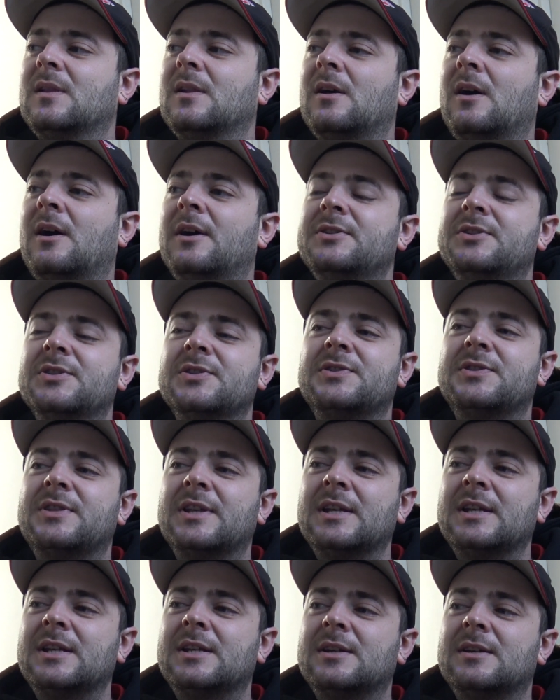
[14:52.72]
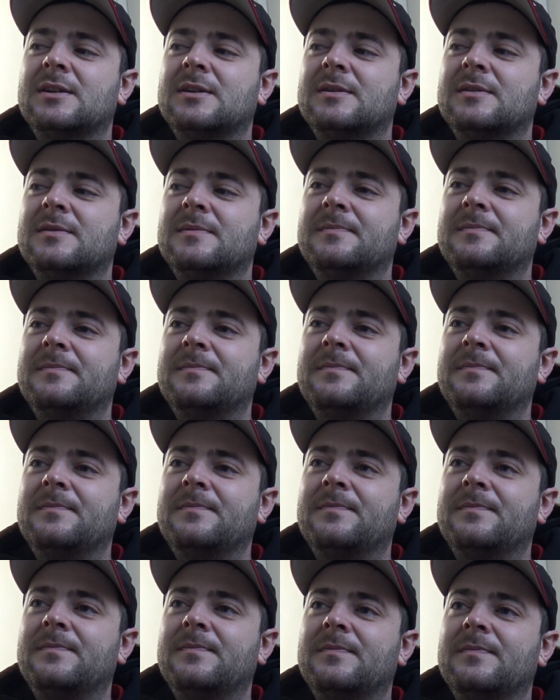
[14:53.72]
I just think,
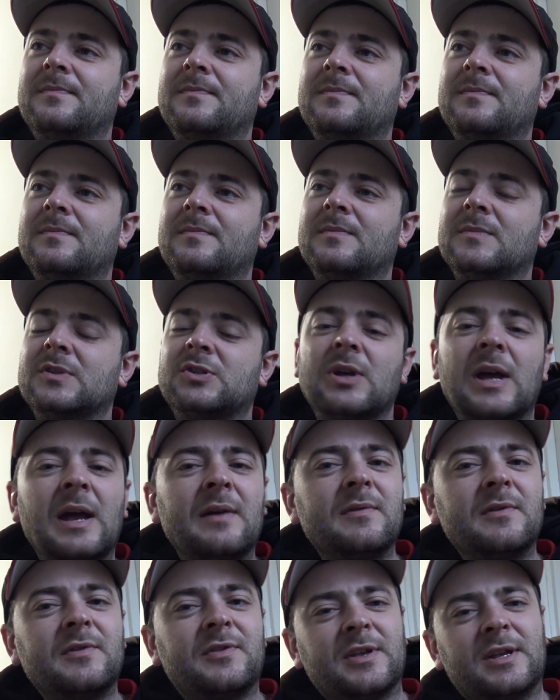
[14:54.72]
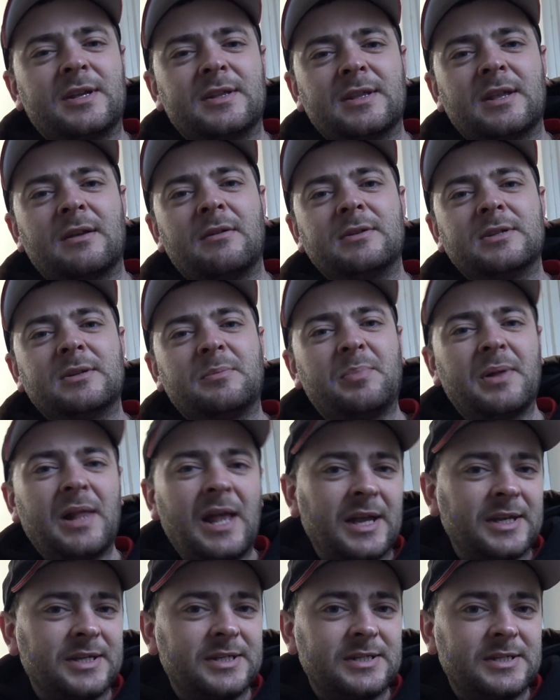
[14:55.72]
to everything there is a
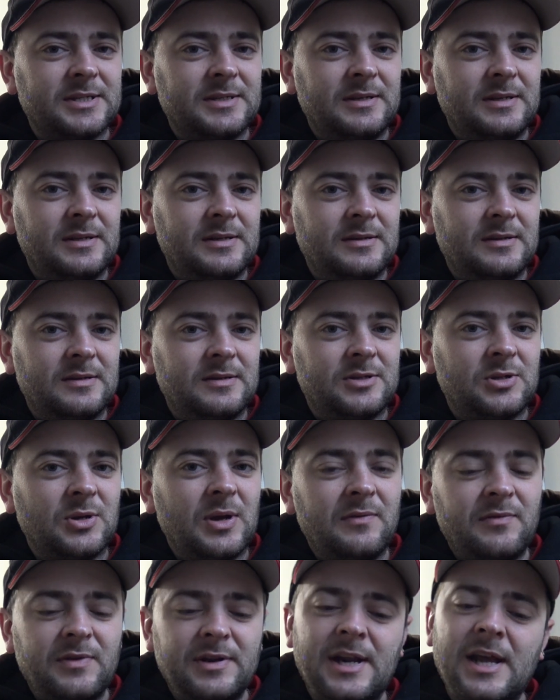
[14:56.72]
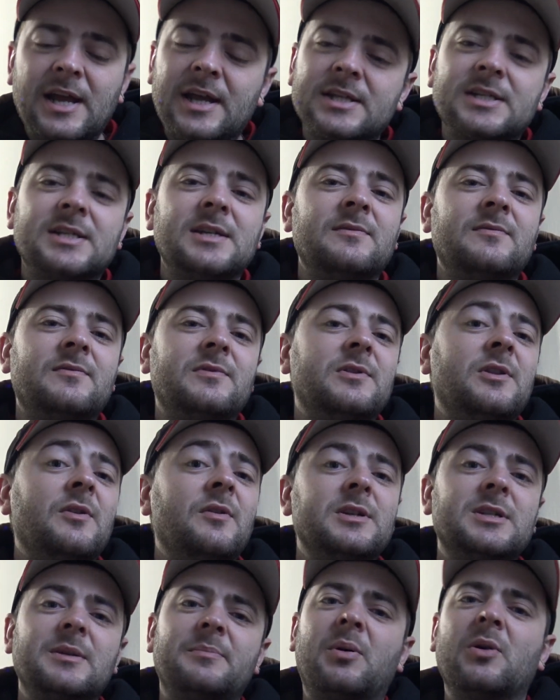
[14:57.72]
plus. To every negative,
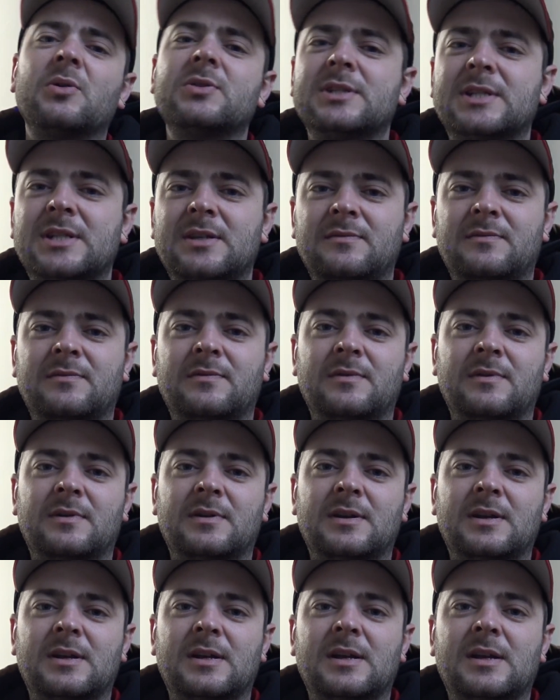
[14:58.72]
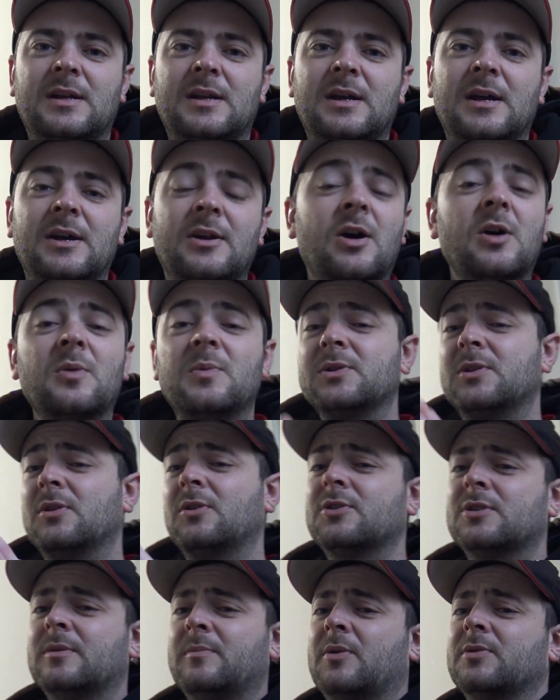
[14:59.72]
there is a positive. And I always
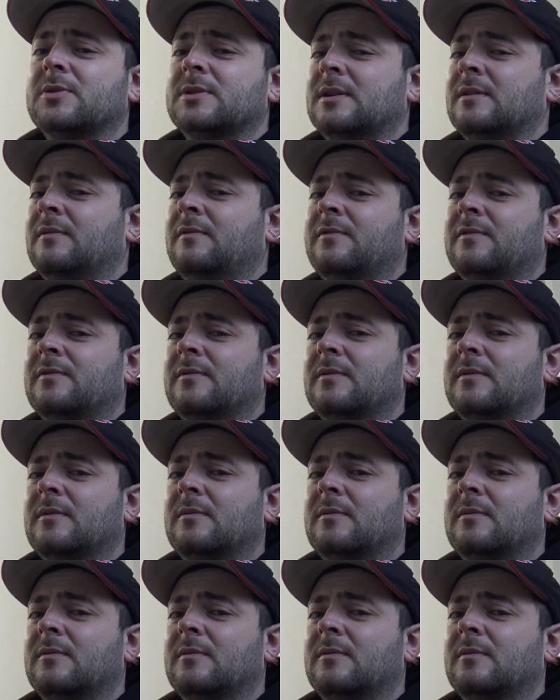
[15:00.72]
look at the positive,